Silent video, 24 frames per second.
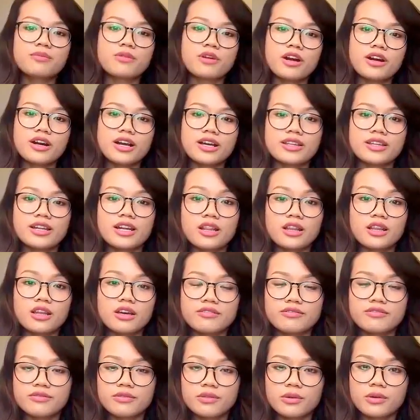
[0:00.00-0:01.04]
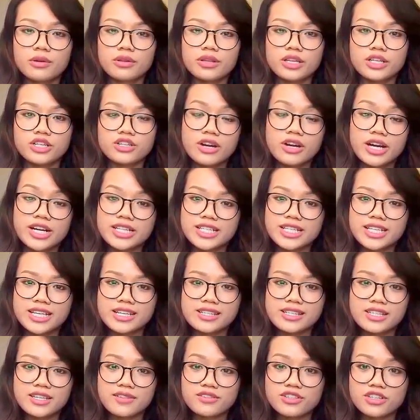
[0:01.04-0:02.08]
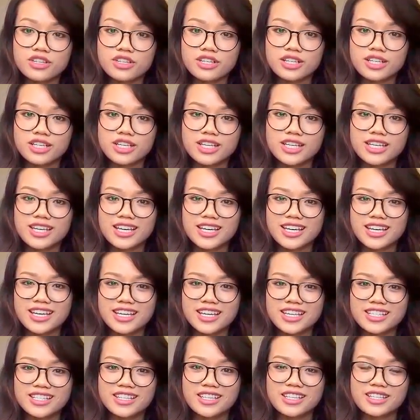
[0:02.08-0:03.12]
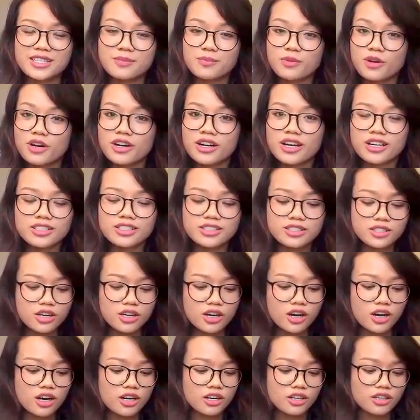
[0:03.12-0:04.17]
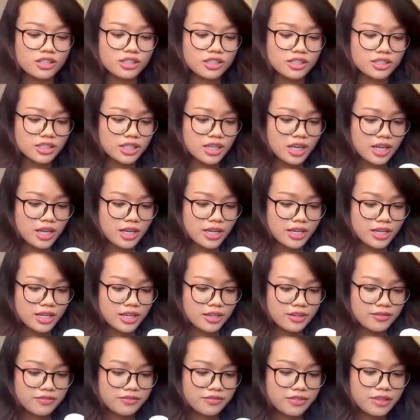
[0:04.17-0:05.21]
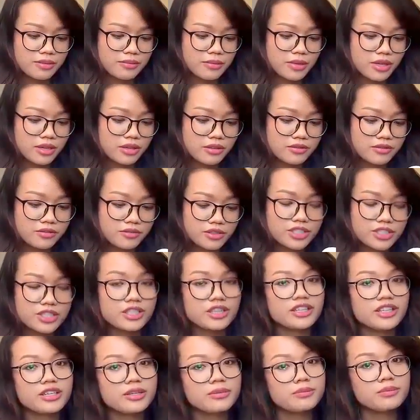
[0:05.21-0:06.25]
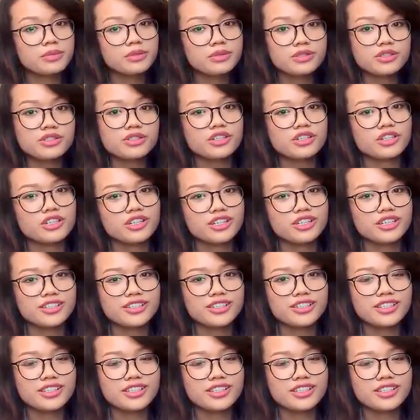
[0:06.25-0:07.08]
product that I love for the trying to conceive journey is this product called Female Fertility Booster.